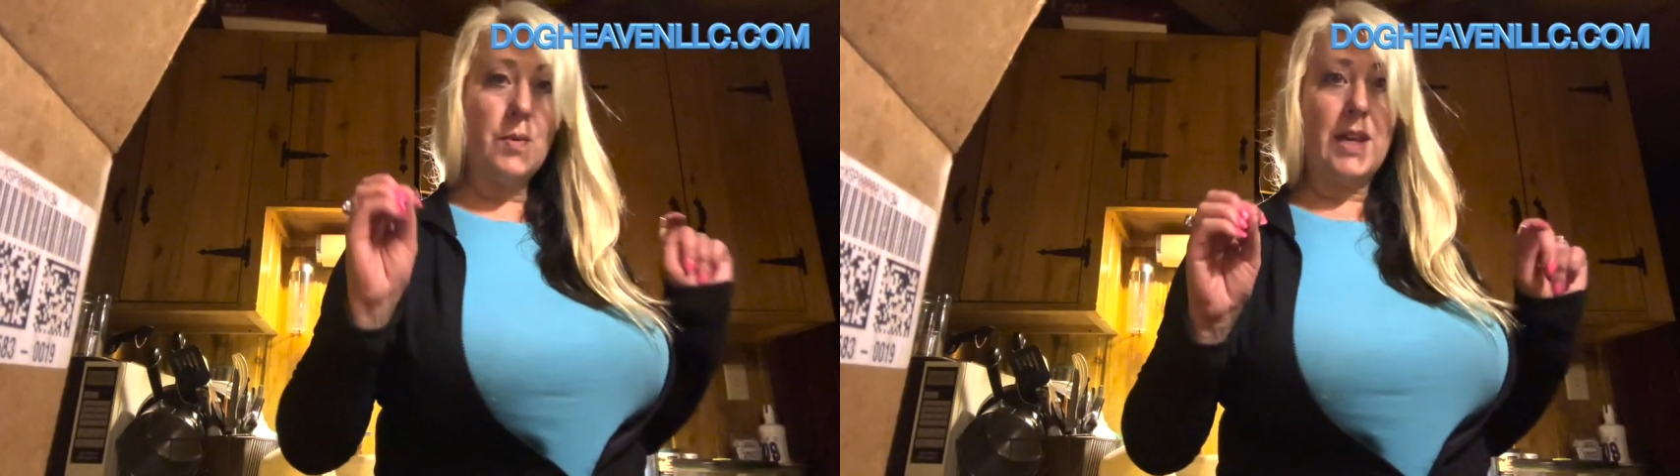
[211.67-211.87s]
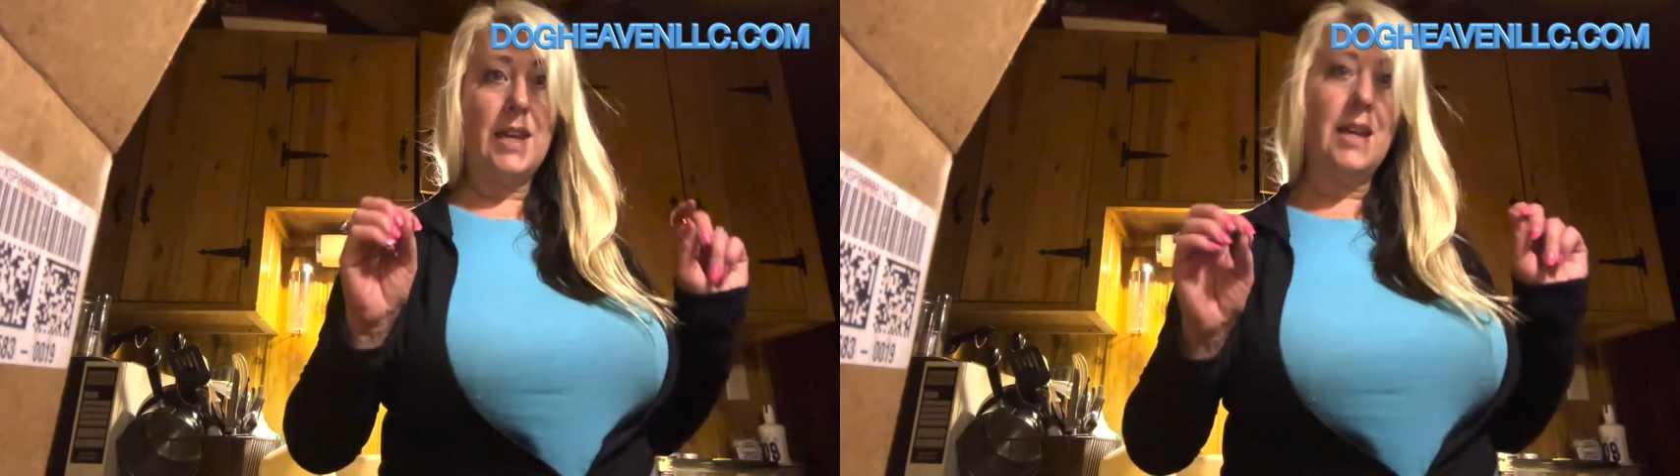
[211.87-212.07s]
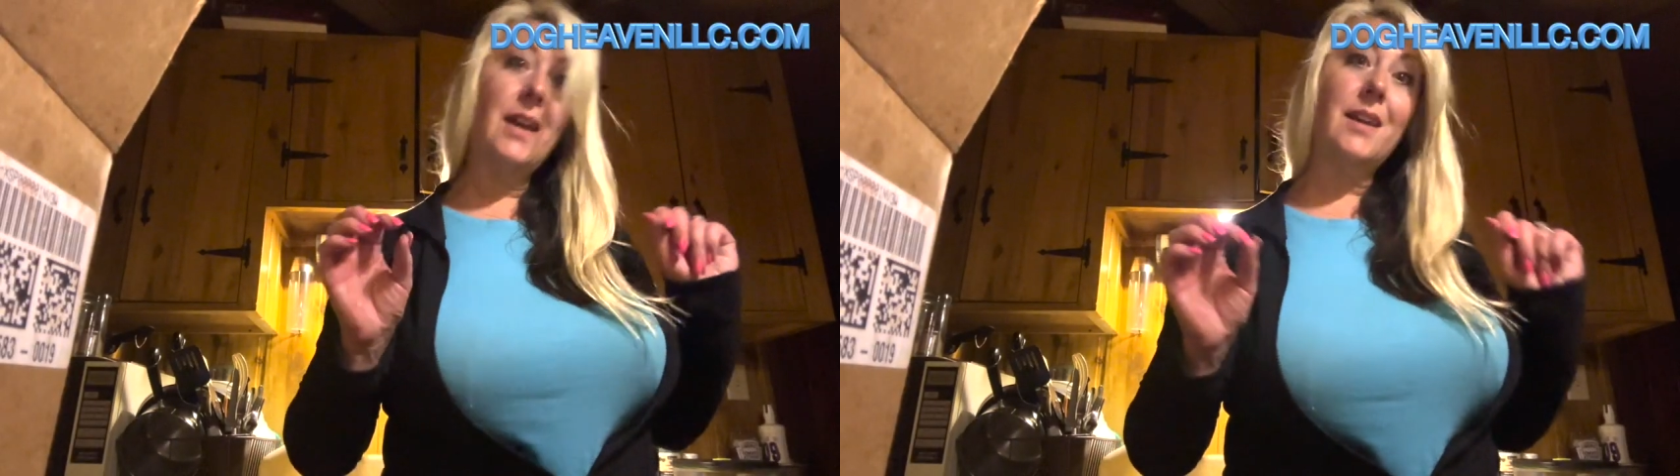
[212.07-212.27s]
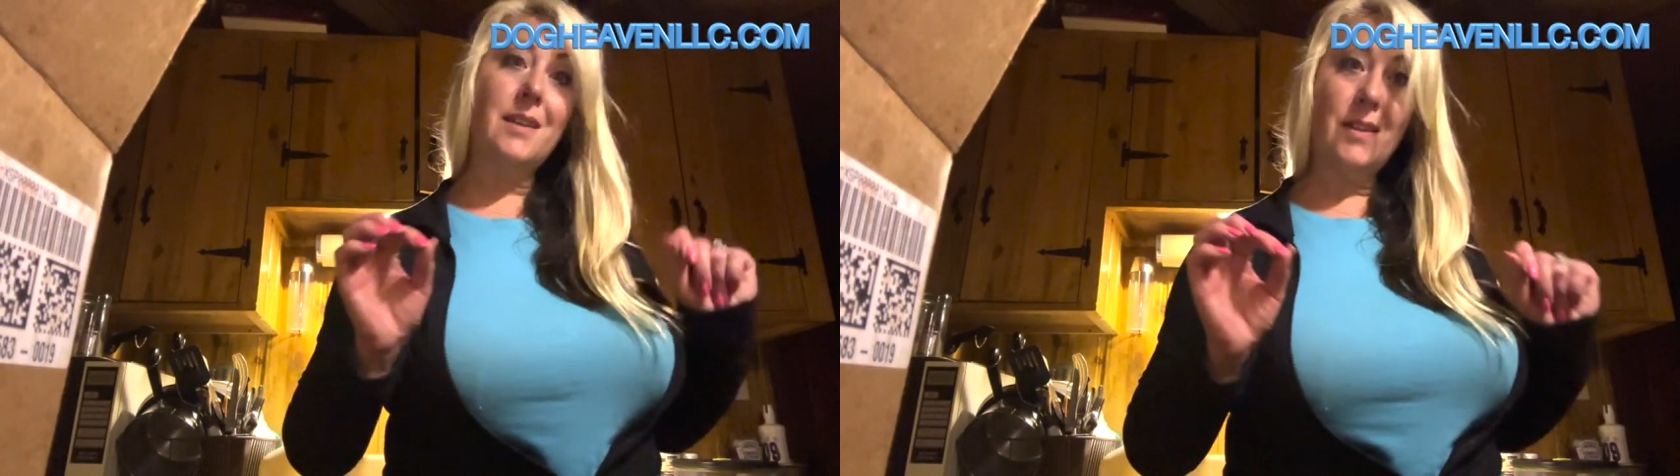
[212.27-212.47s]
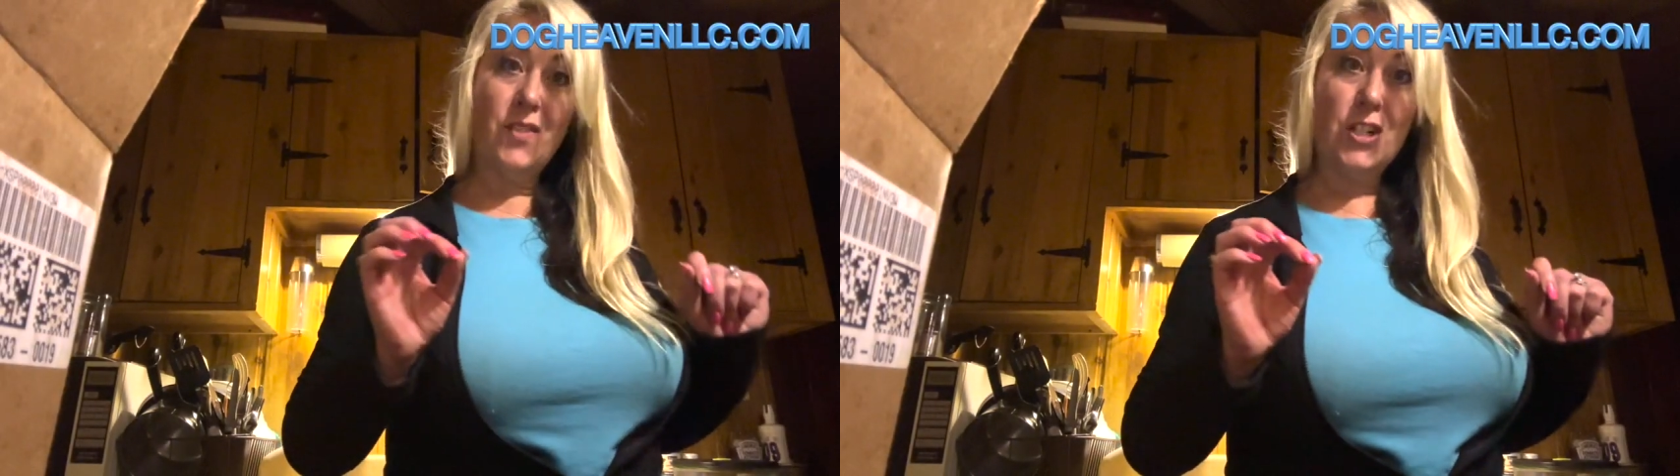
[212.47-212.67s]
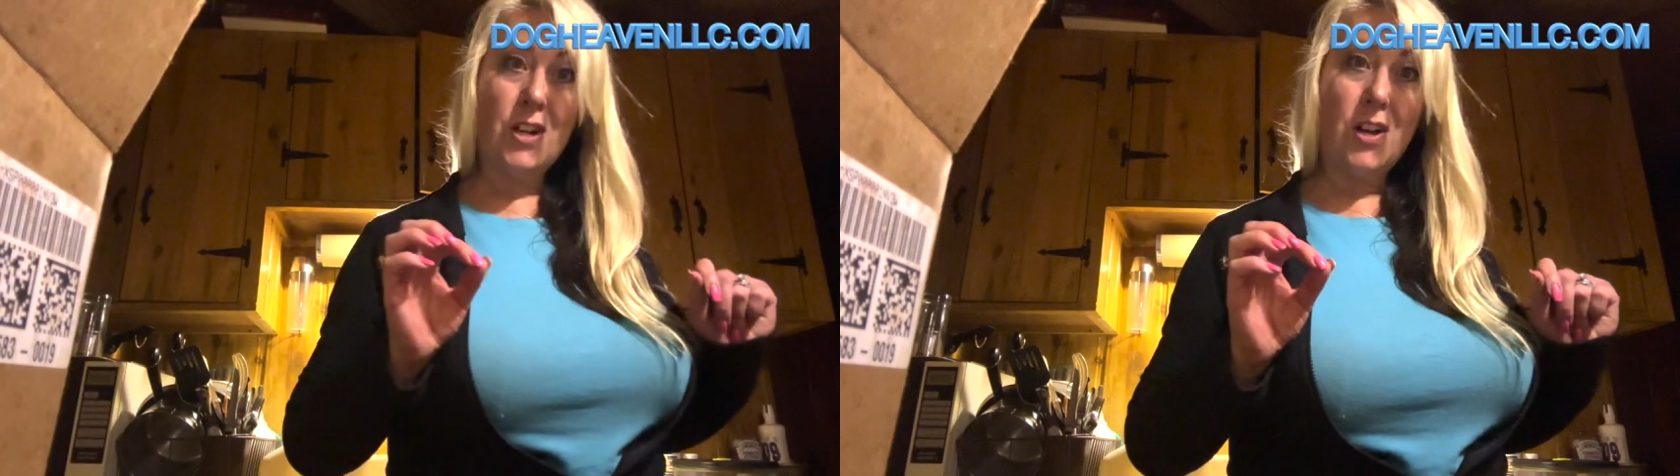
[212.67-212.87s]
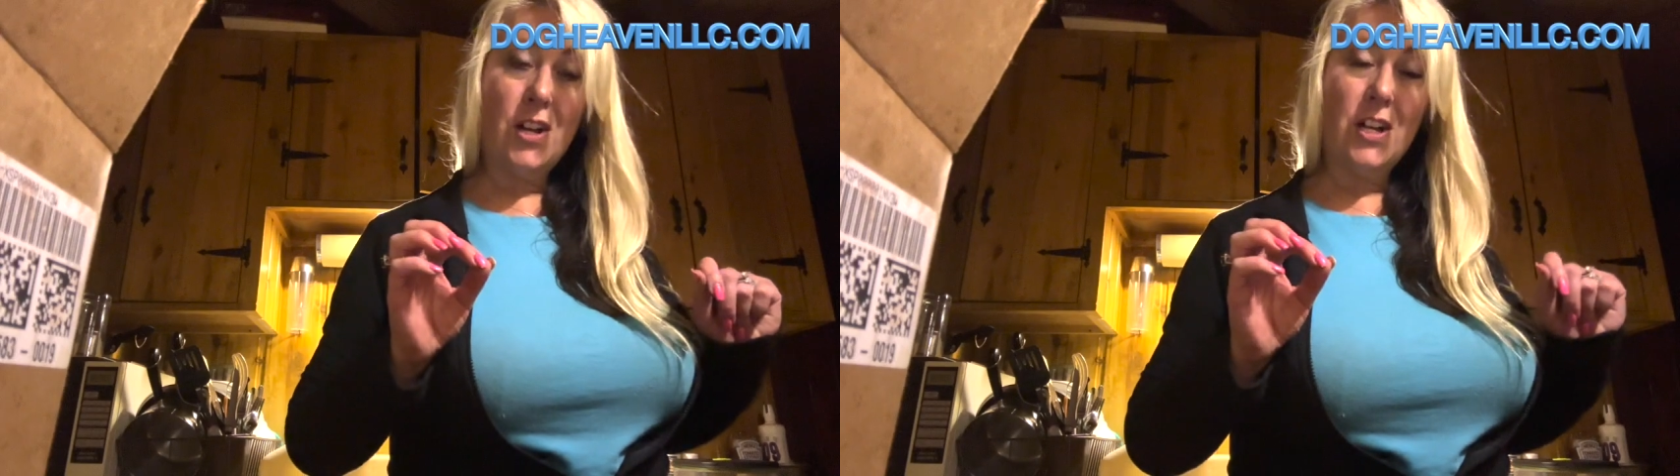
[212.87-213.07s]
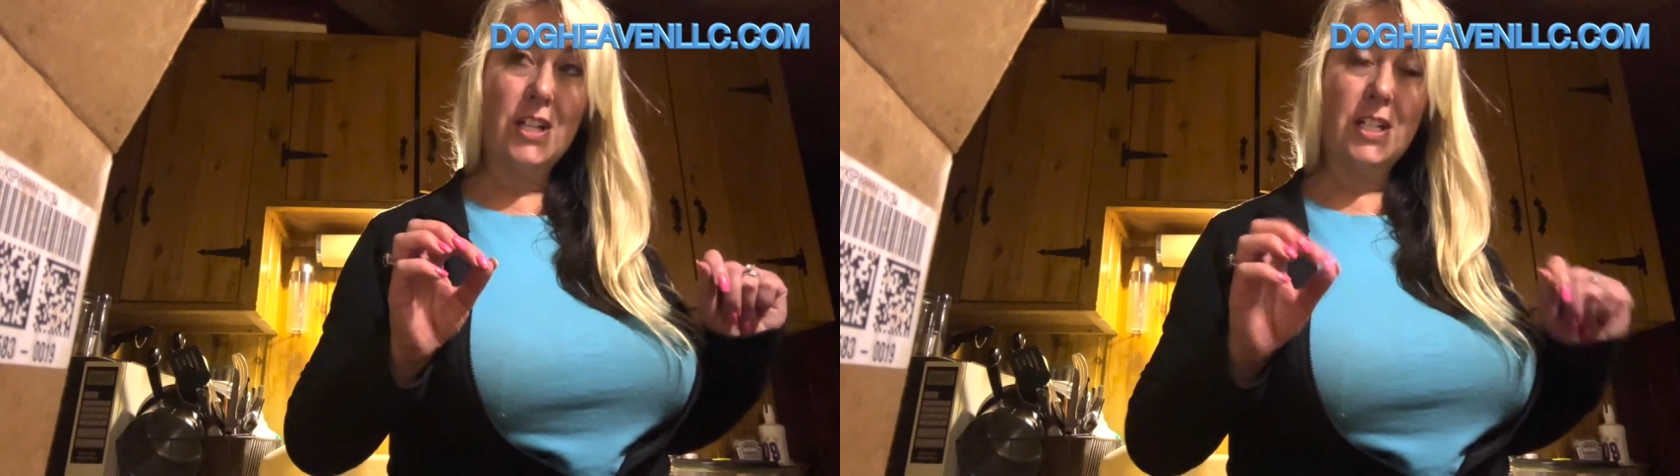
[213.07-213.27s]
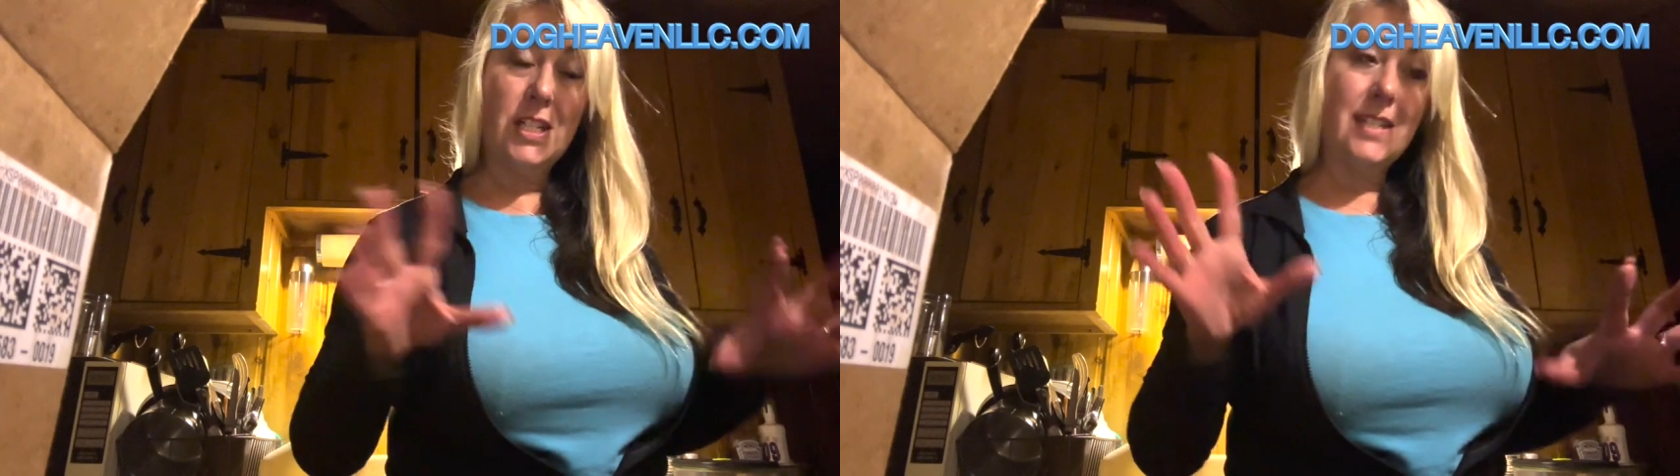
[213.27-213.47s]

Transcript: we give our dogs